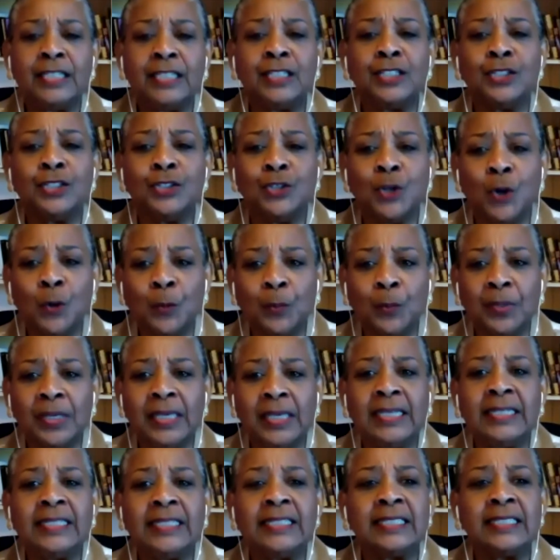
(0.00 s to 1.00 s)

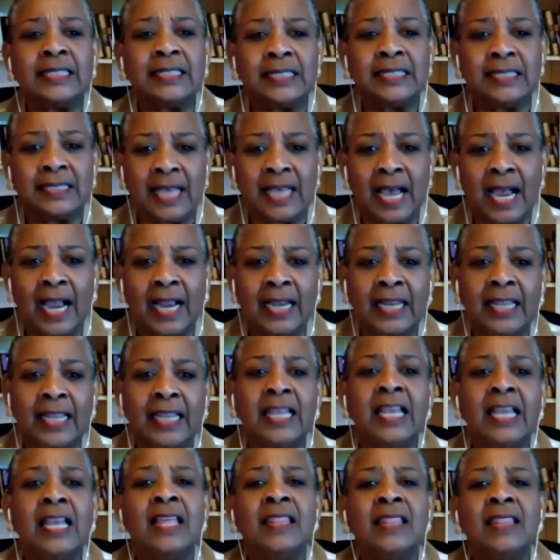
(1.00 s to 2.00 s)
dystopian
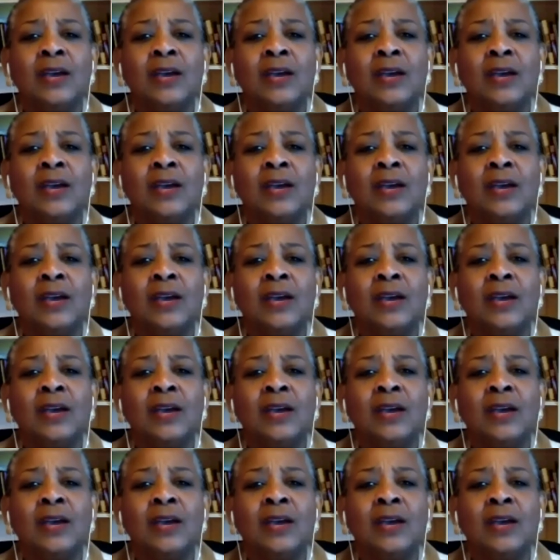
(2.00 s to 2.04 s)
society